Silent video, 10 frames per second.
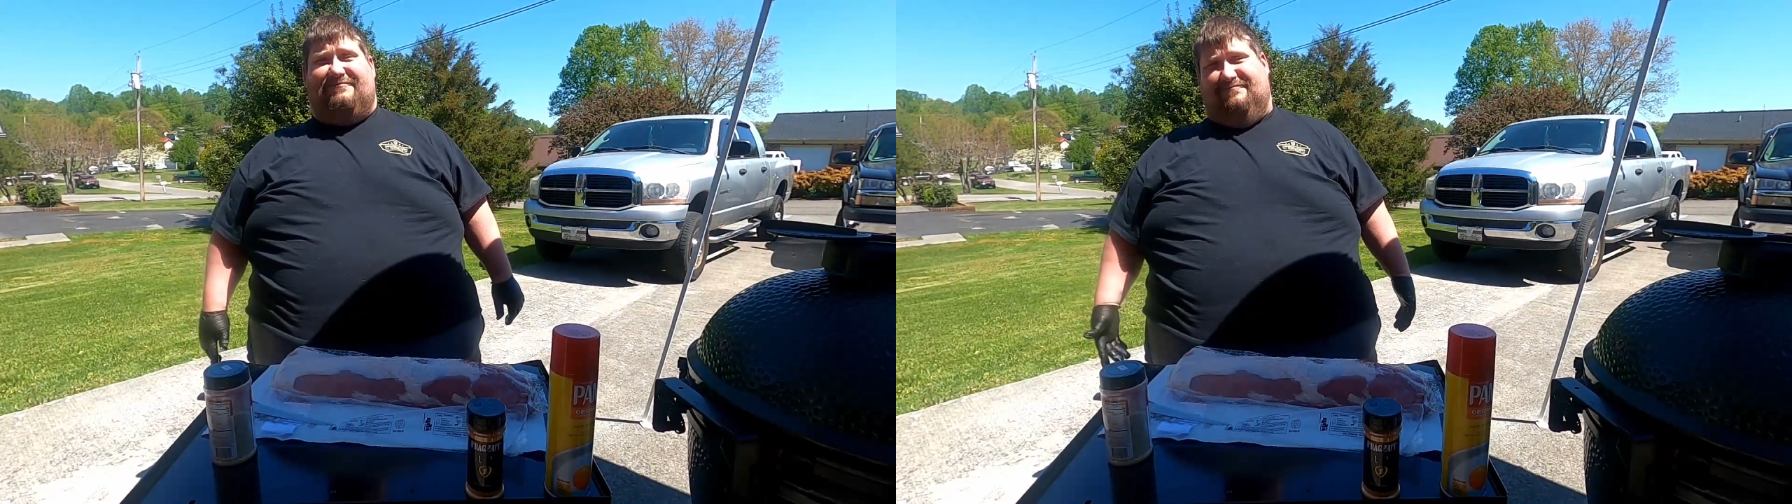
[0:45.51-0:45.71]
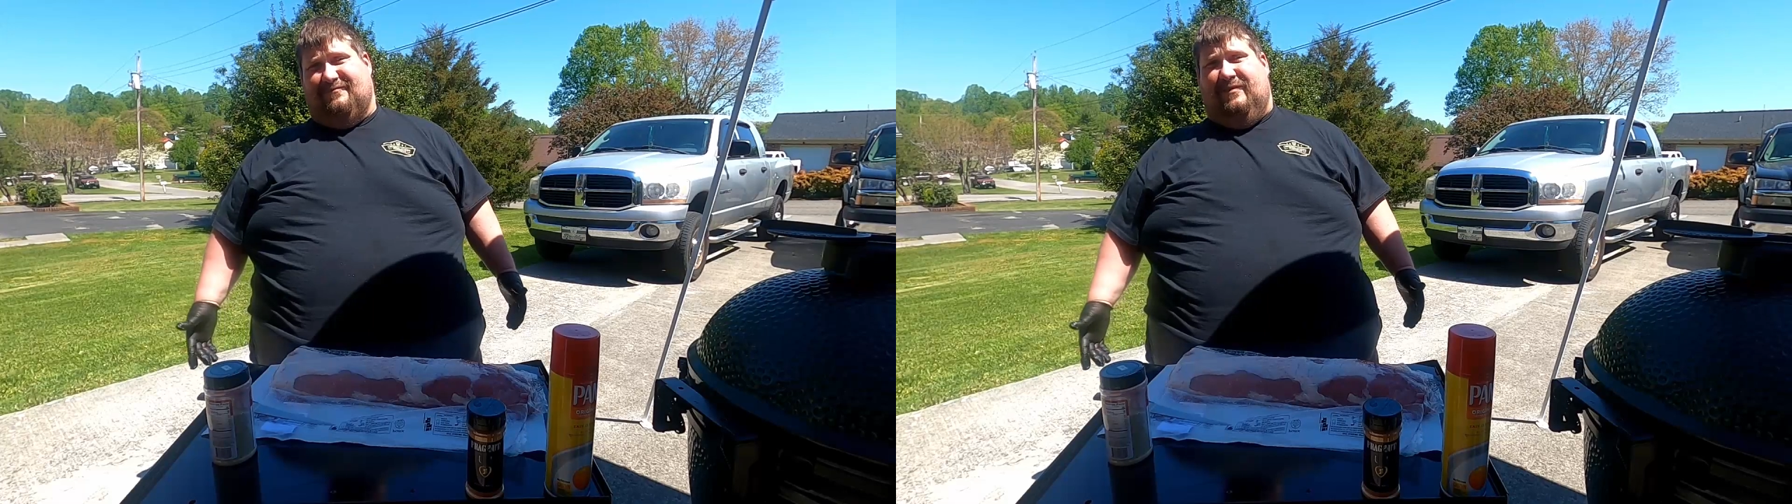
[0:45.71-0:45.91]

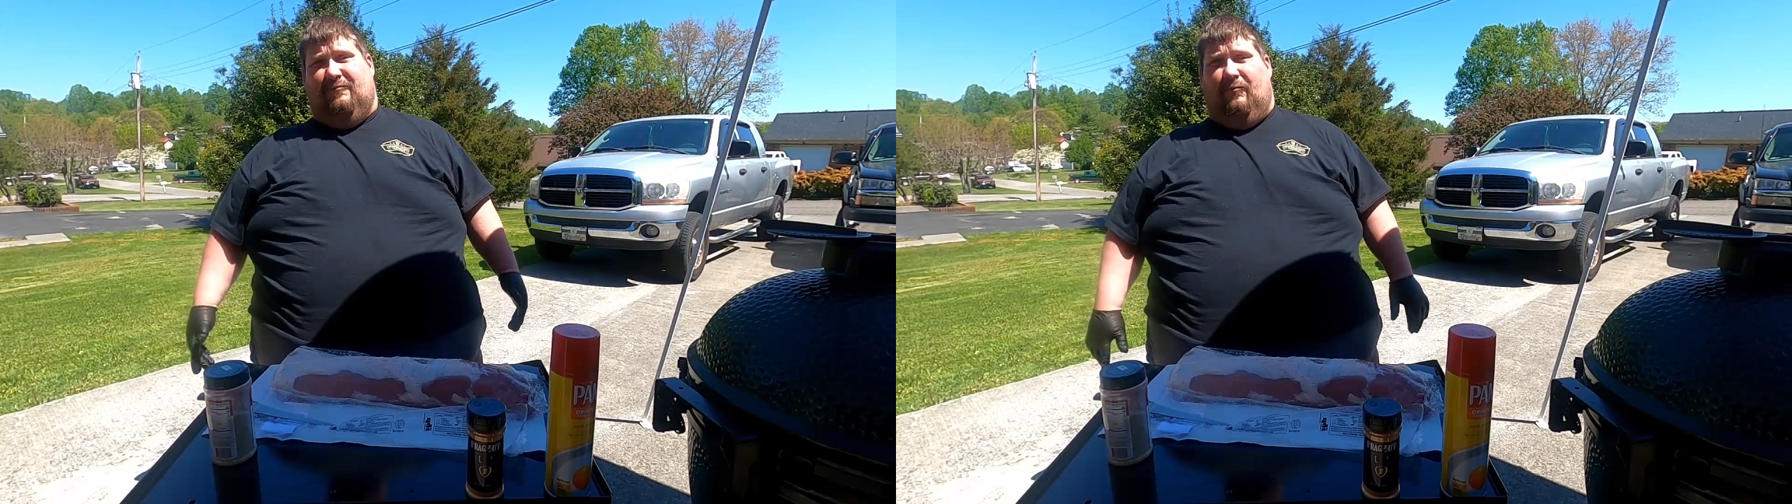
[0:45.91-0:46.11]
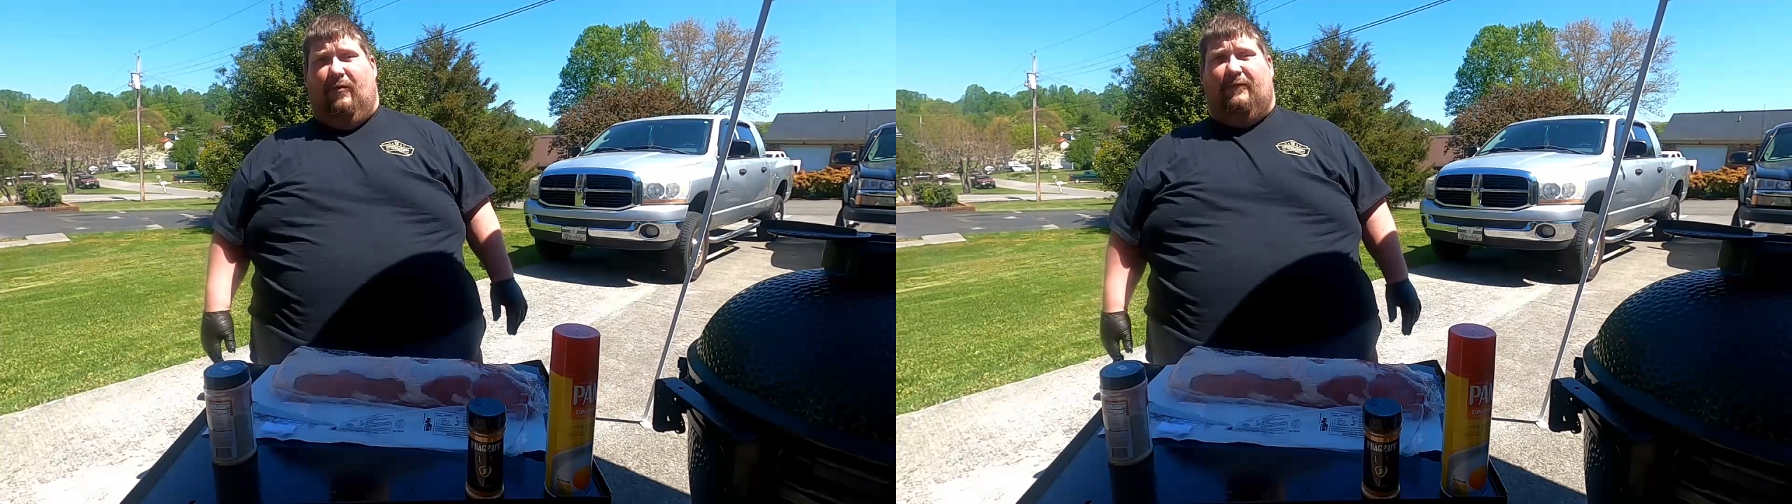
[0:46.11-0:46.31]

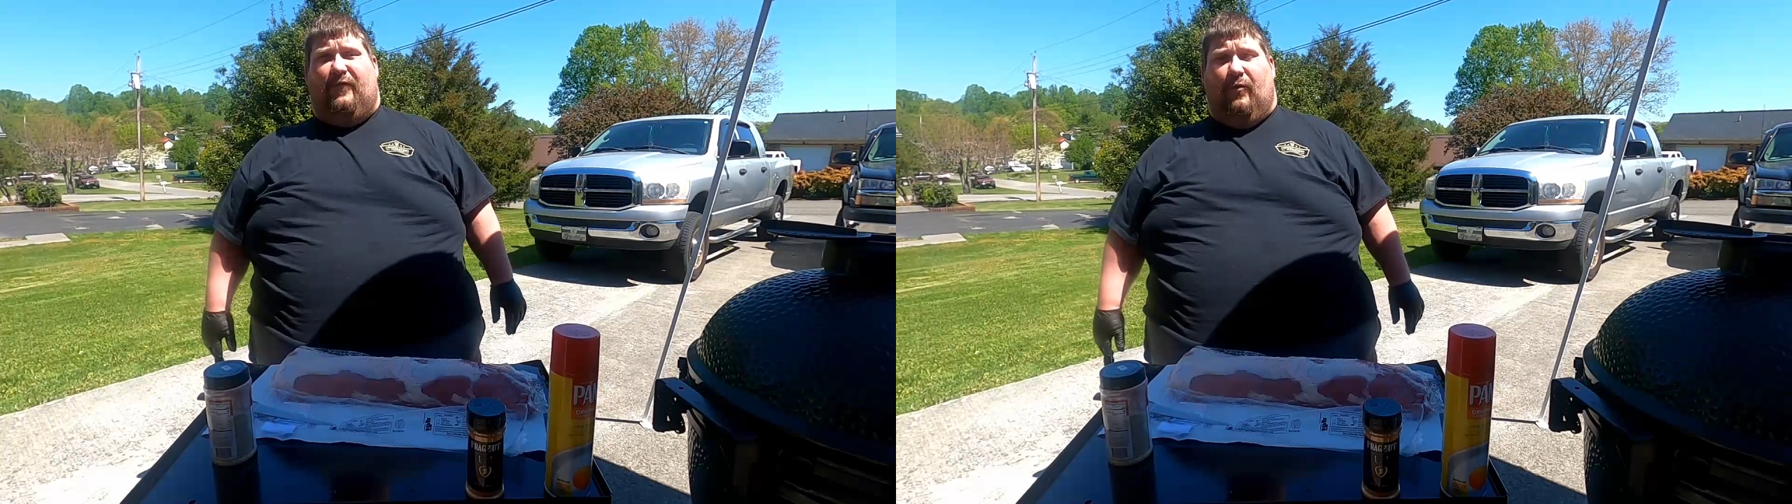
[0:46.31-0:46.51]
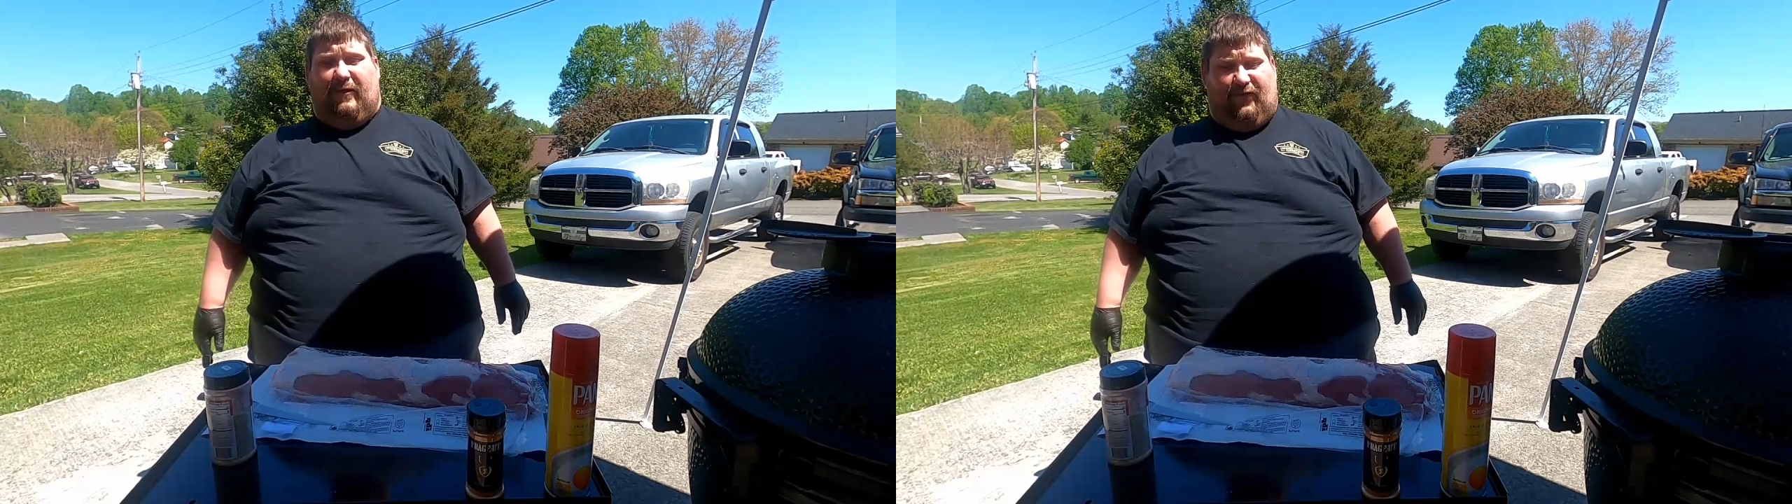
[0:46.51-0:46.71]

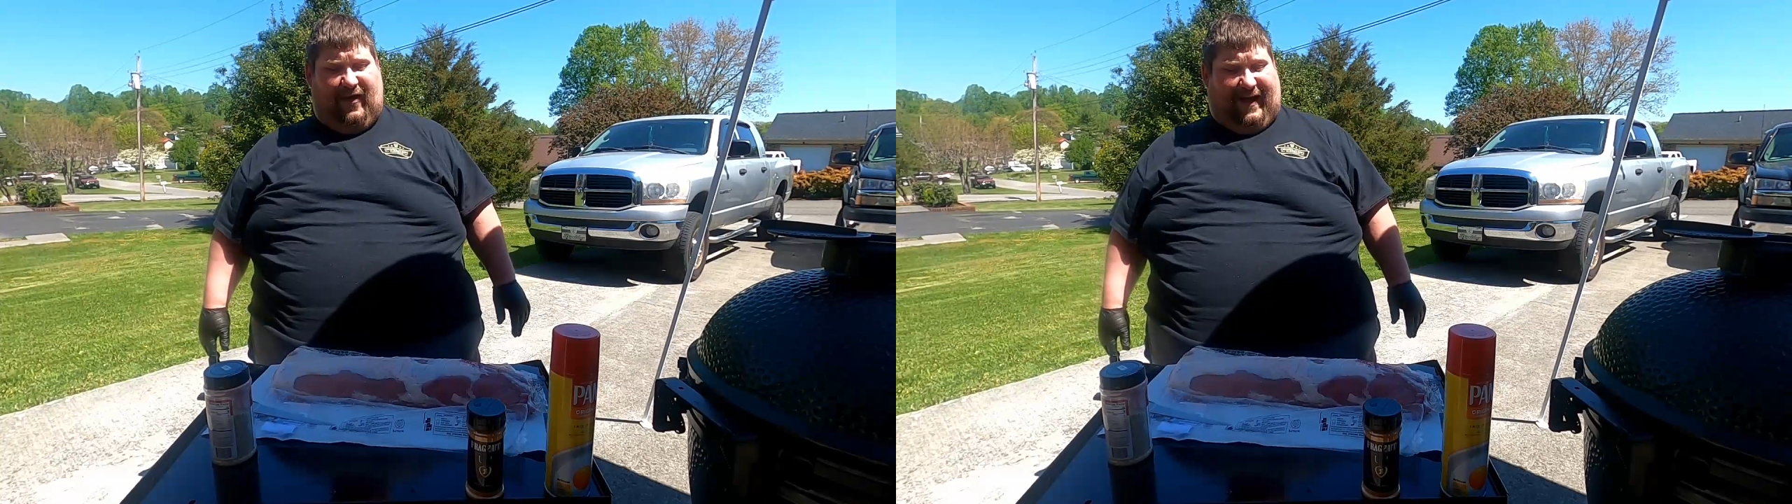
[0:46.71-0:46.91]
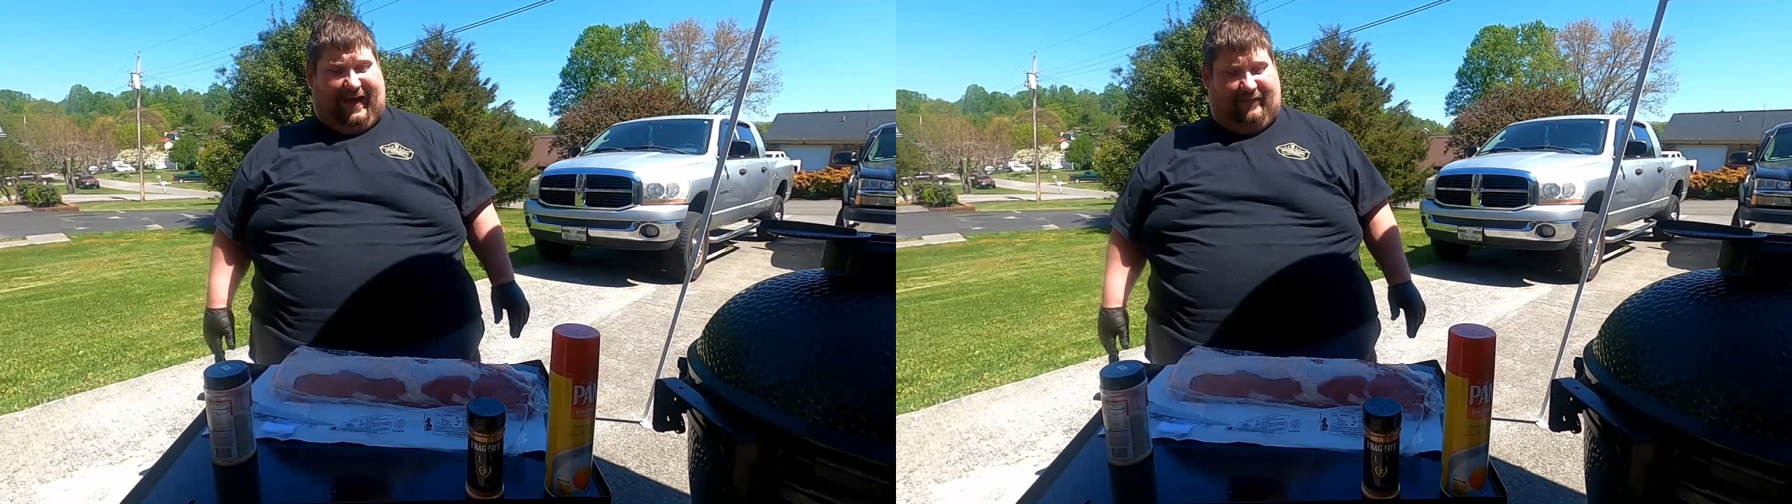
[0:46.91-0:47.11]

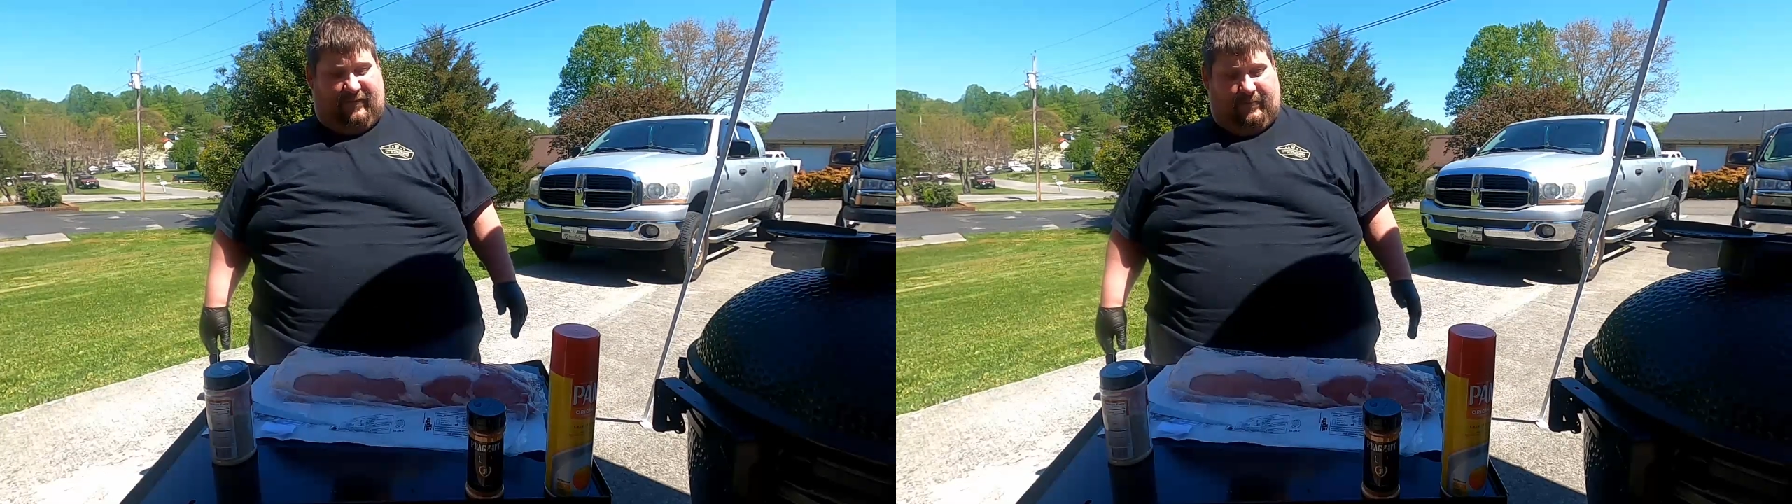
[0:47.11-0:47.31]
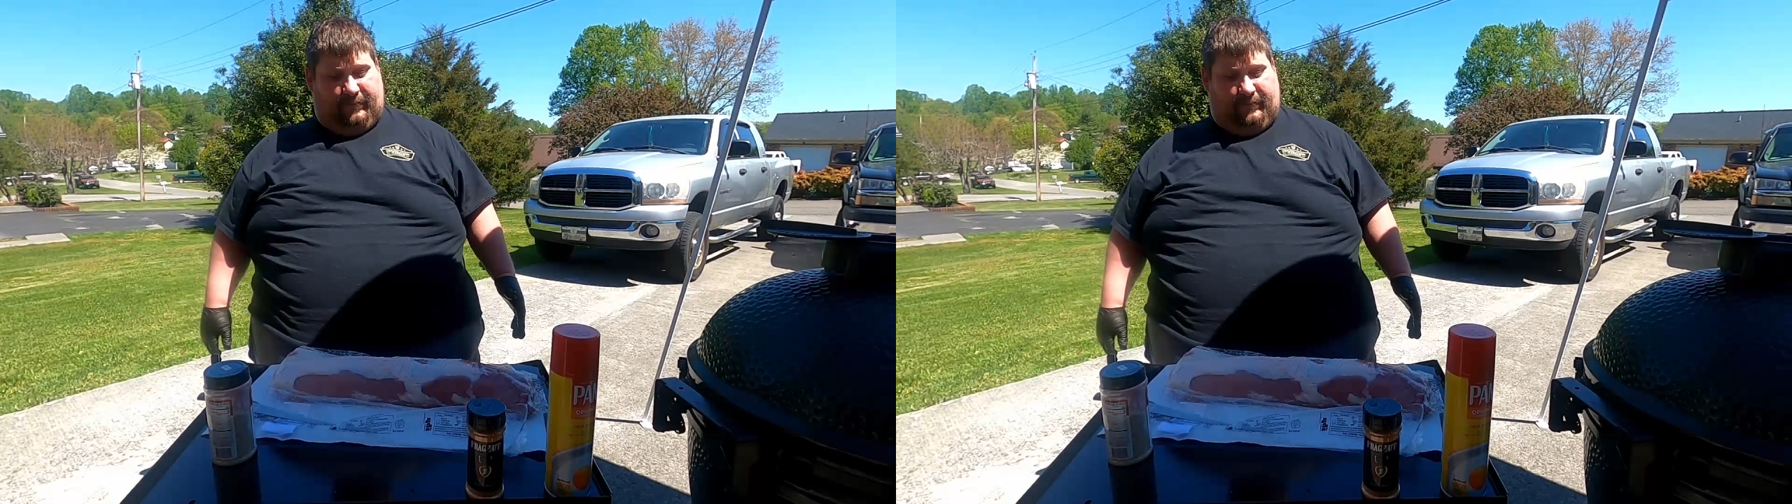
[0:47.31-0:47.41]
145.